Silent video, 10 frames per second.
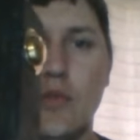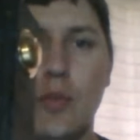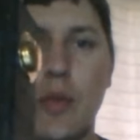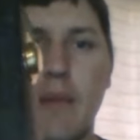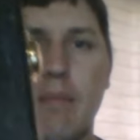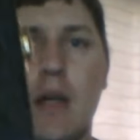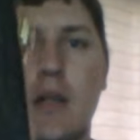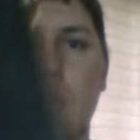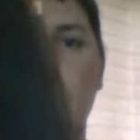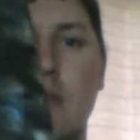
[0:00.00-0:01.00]
Ram
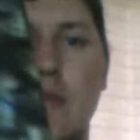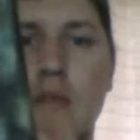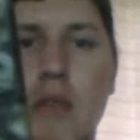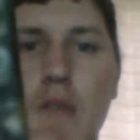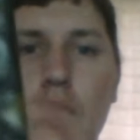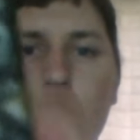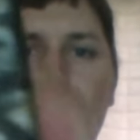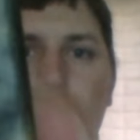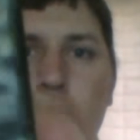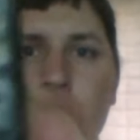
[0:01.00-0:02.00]
Box
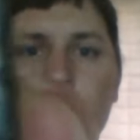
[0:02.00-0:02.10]
Stentorian.